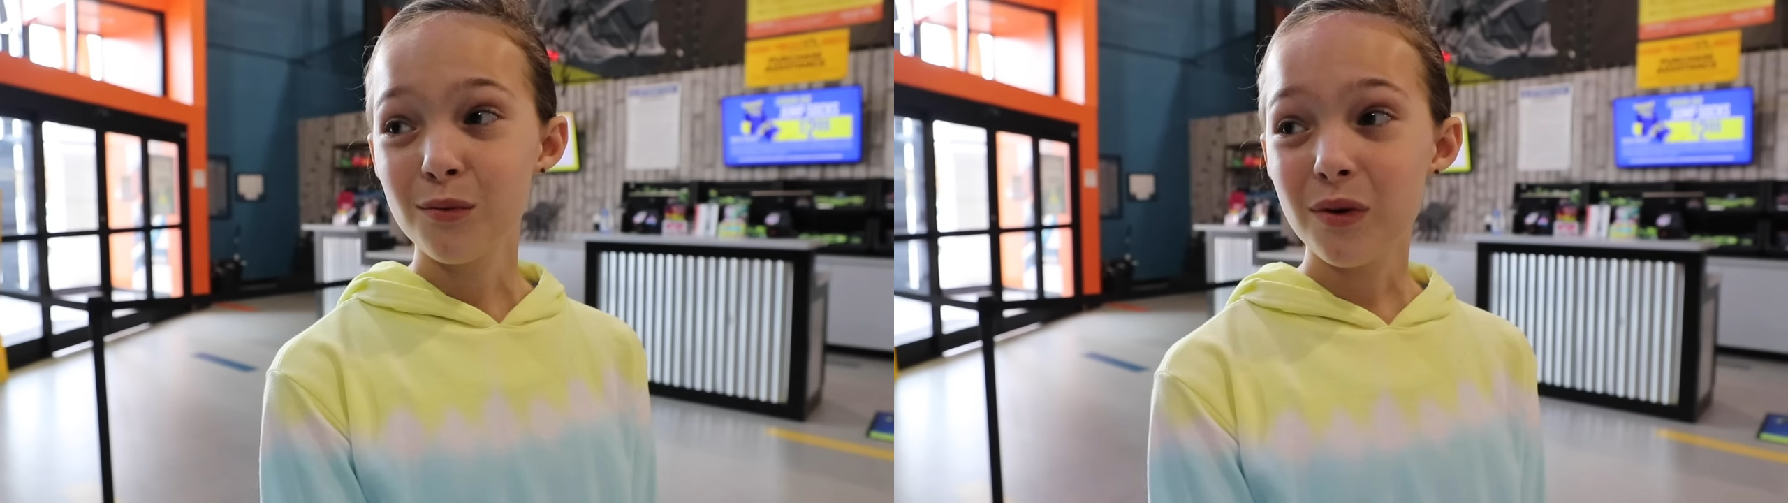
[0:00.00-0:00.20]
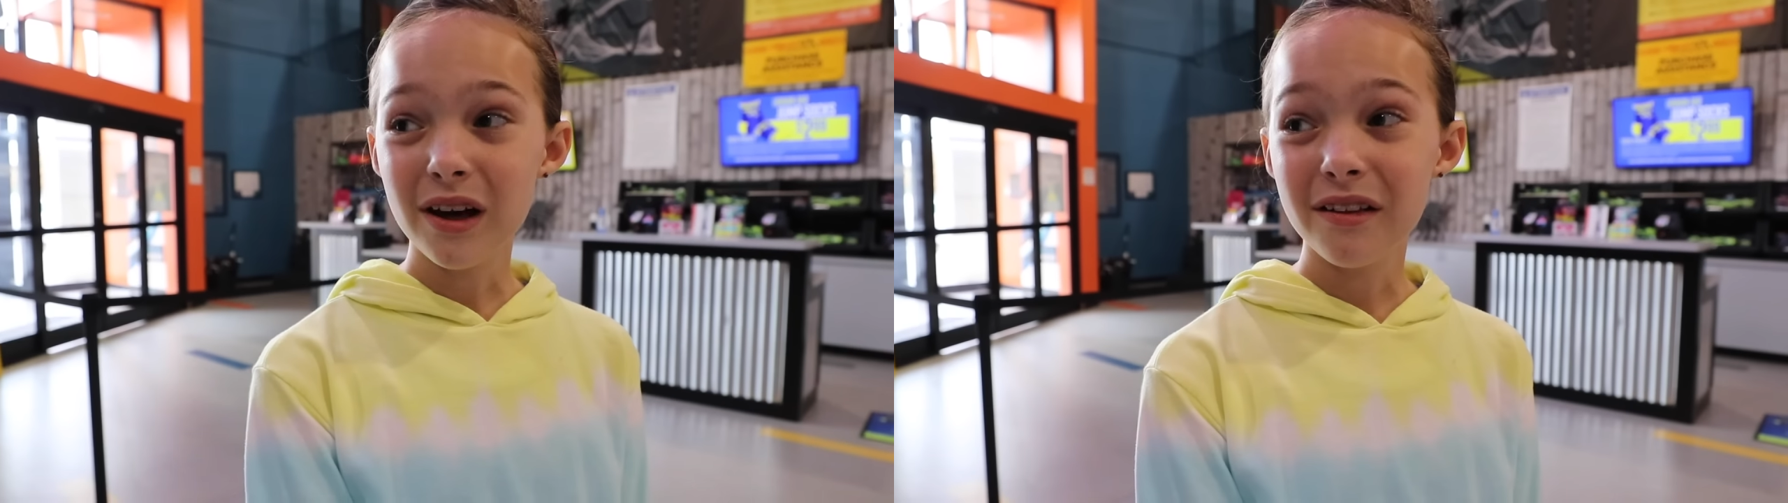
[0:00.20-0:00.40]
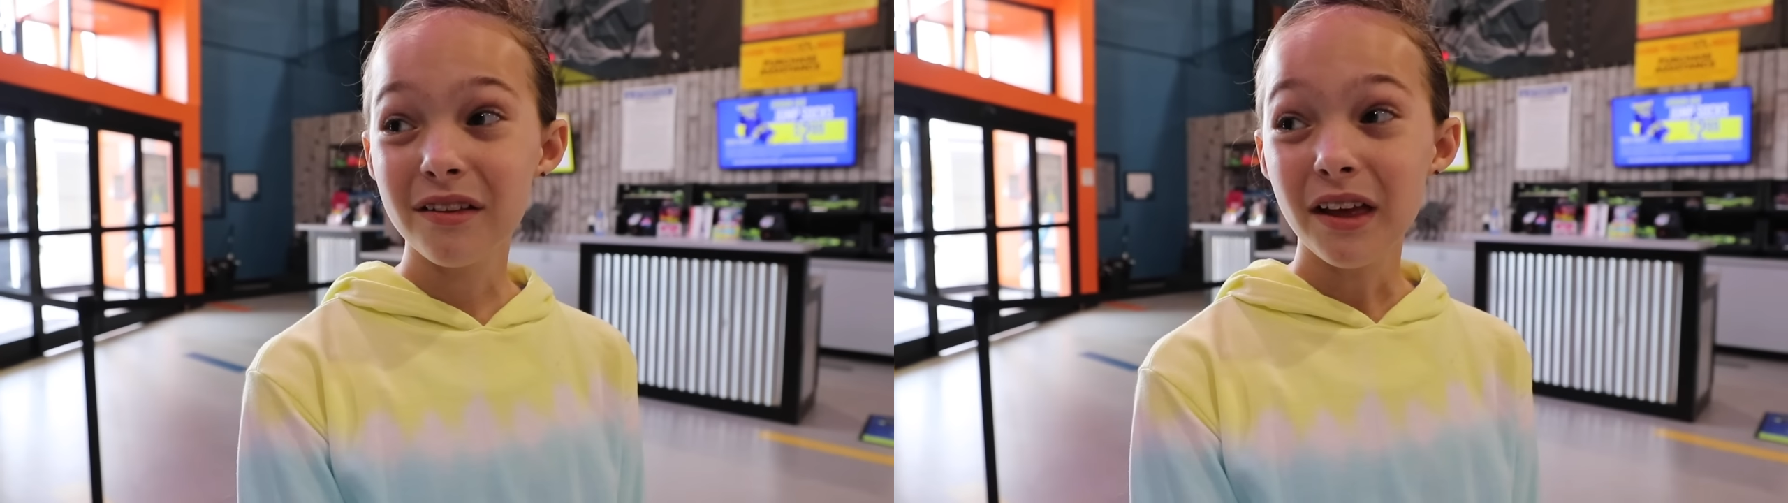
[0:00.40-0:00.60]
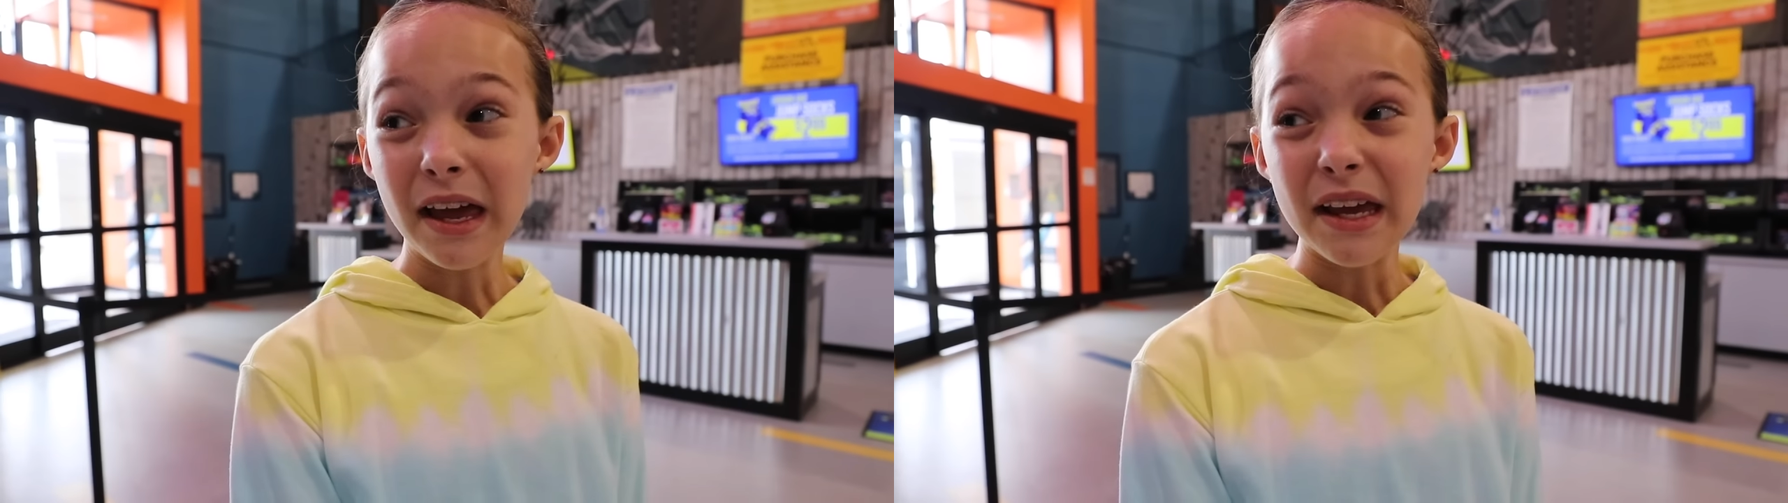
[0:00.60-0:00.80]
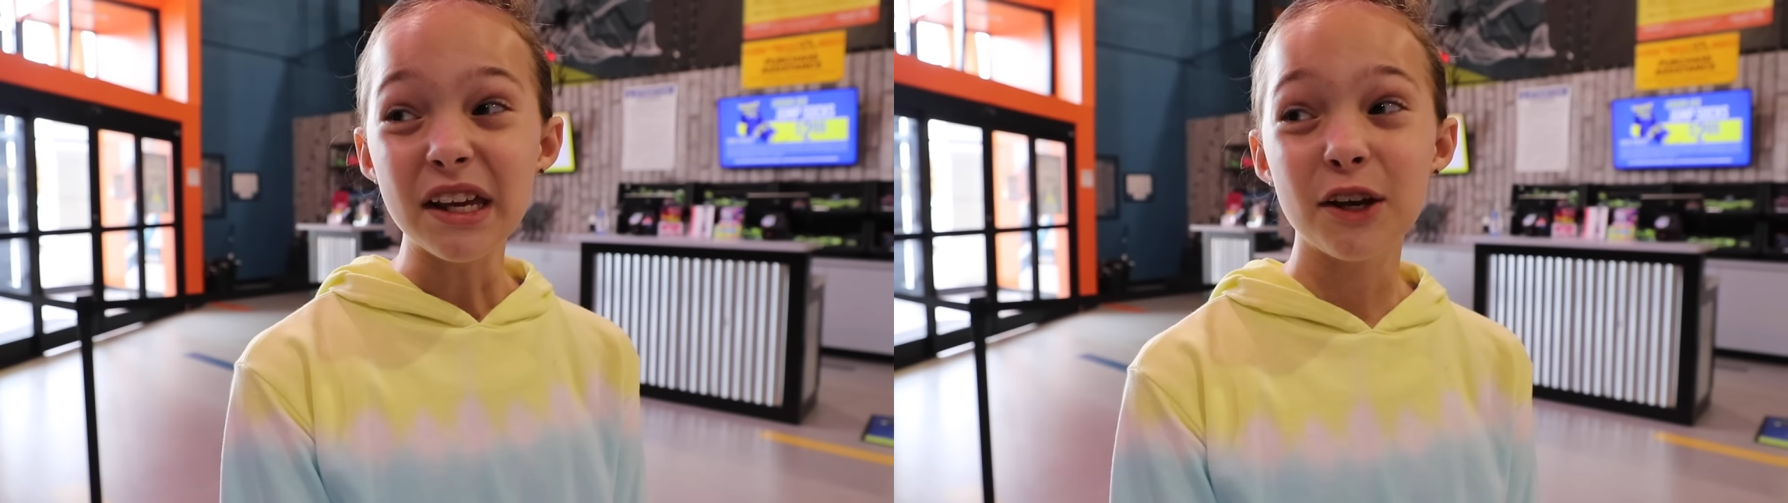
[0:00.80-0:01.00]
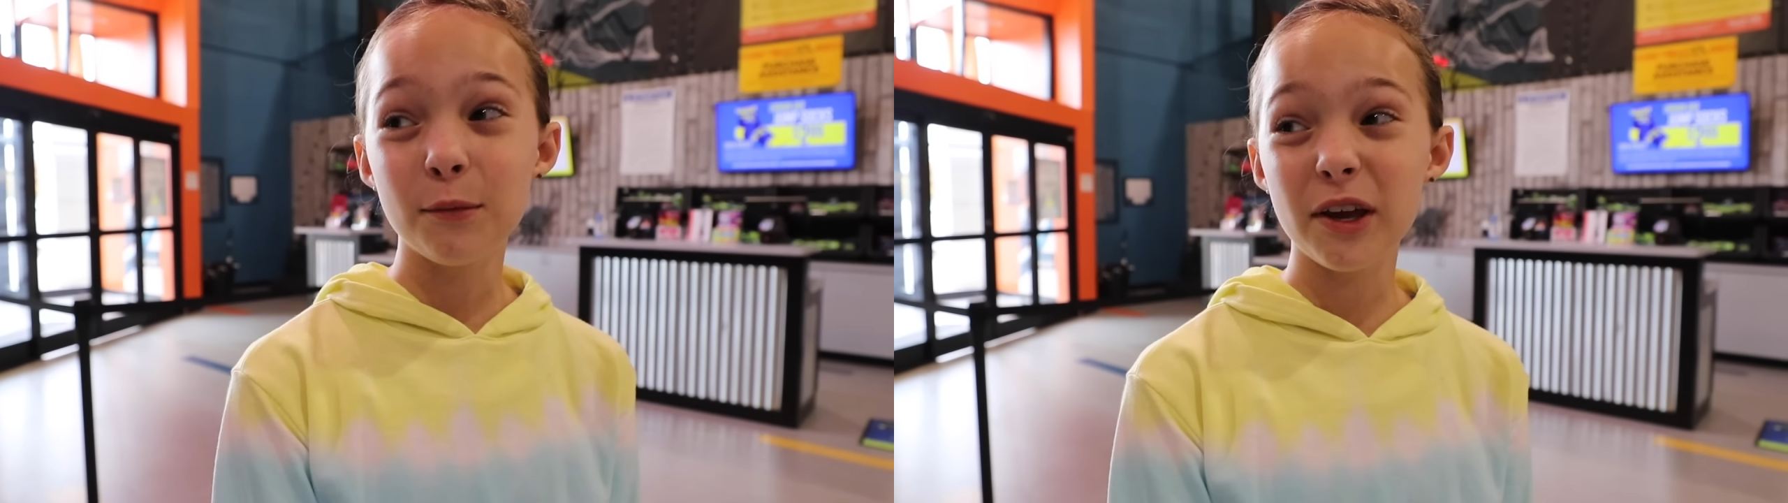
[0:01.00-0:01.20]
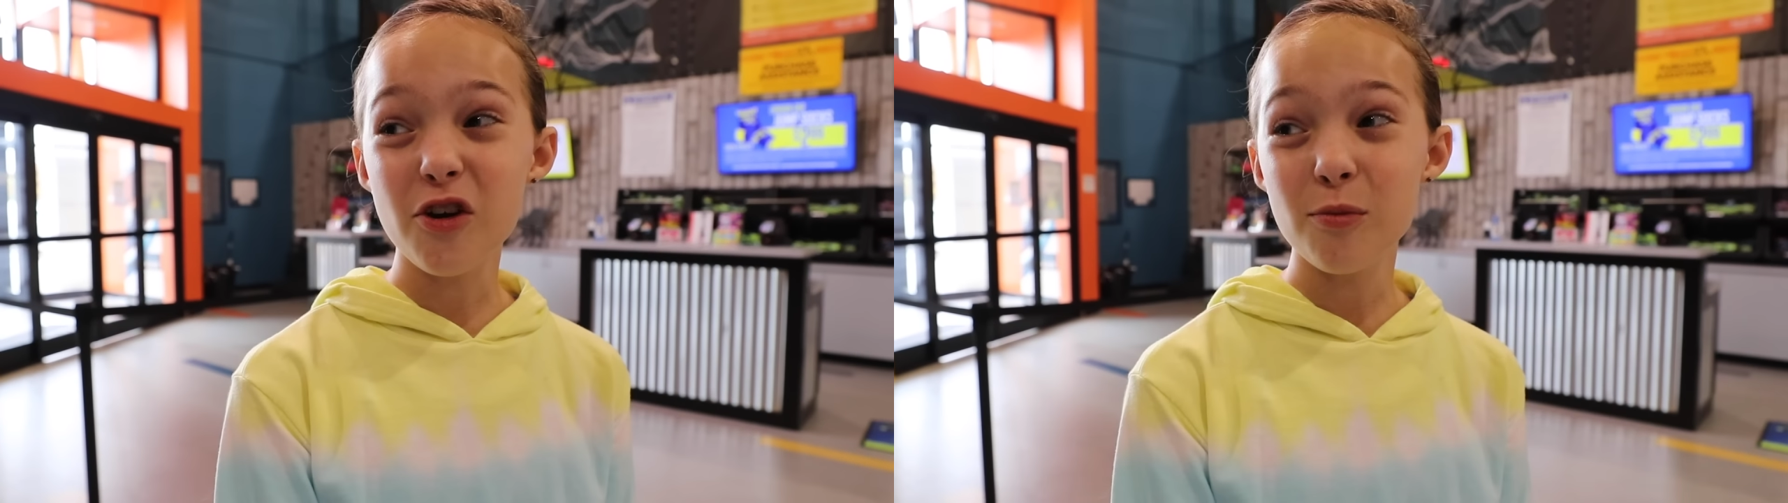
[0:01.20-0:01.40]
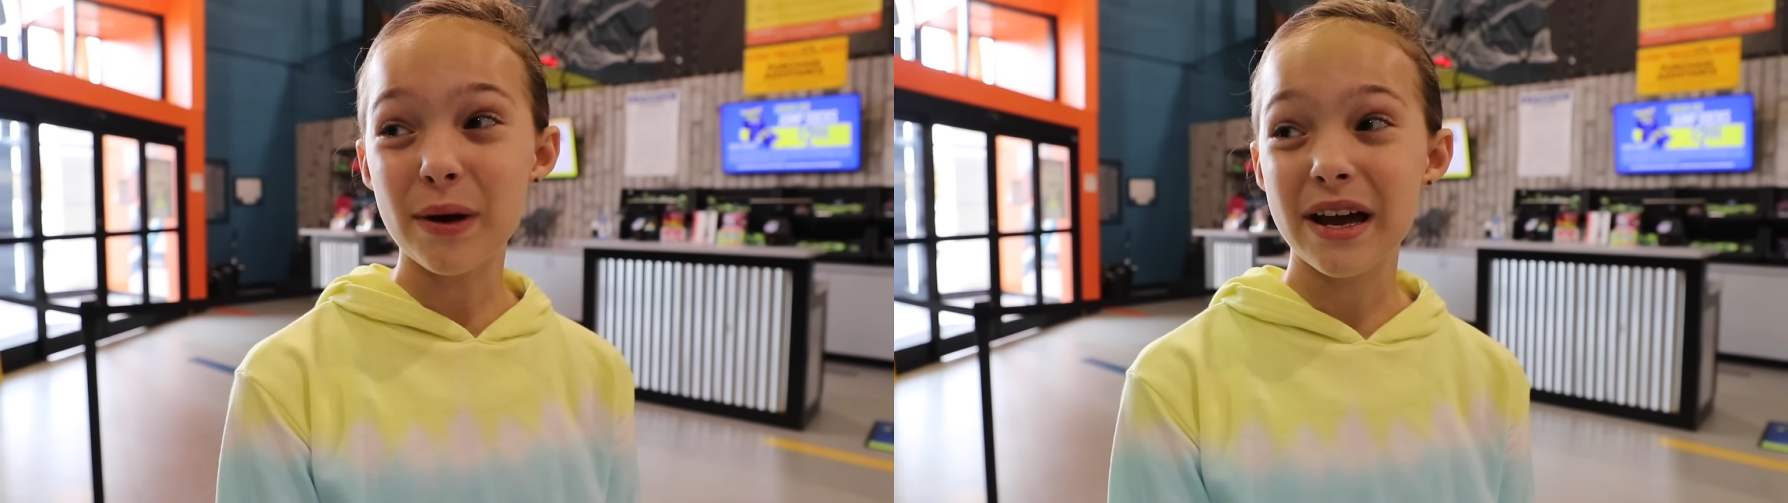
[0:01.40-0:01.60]
Well, here we
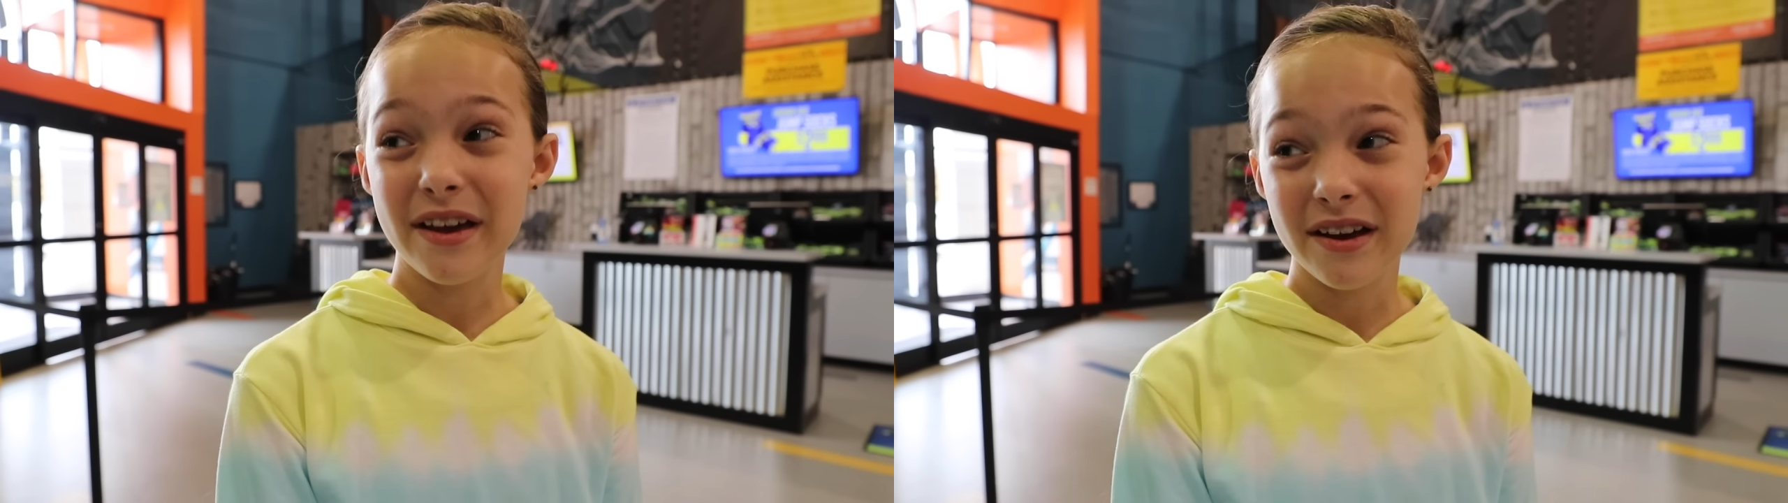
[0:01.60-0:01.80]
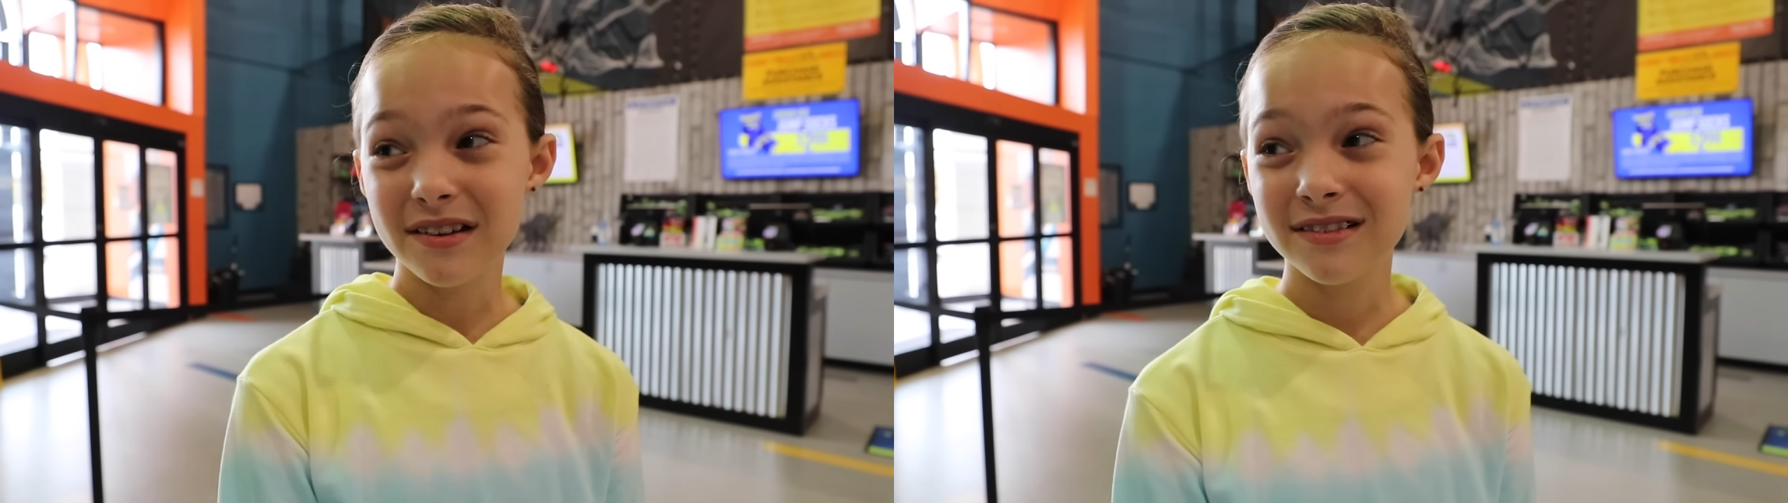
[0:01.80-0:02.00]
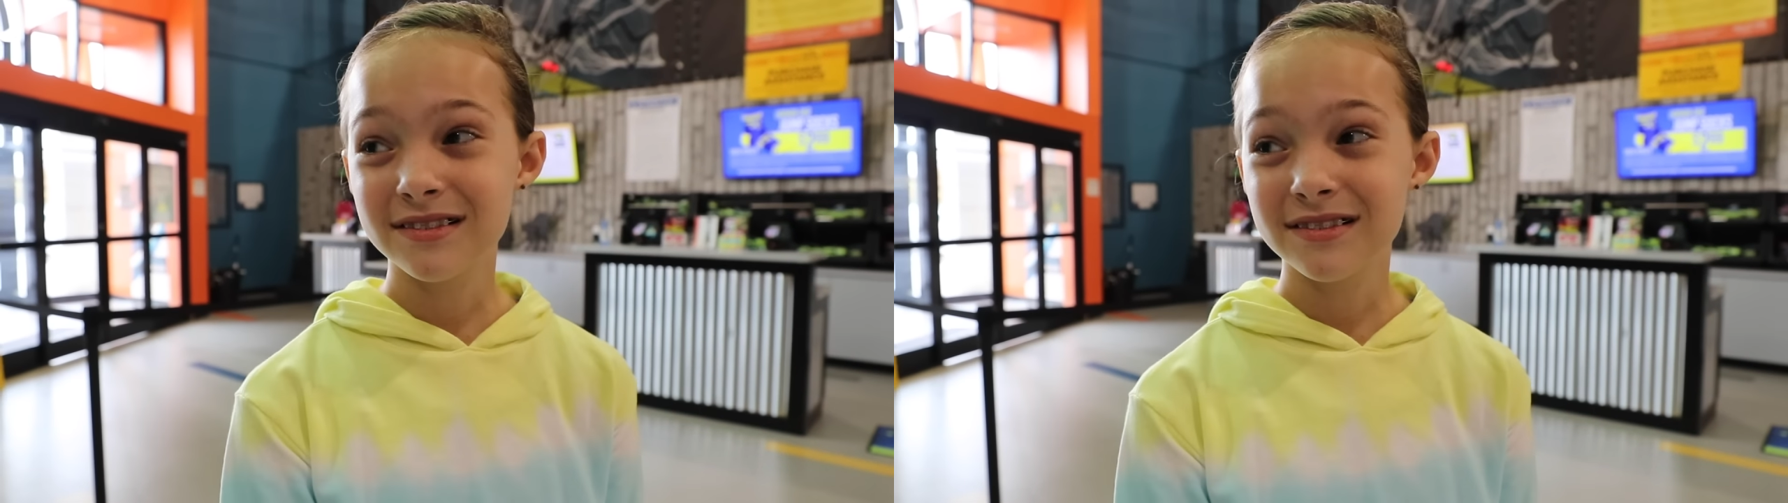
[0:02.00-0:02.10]
go, Maya.